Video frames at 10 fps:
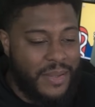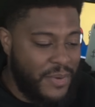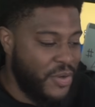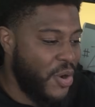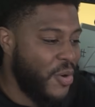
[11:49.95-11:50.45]
Let
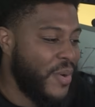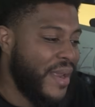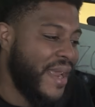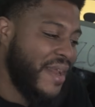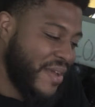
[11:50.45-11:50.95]
me know
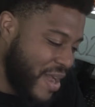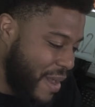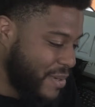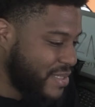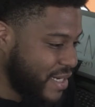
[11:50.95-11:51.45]
in the
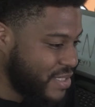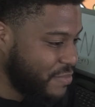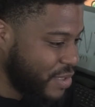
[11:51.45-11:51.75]
comment section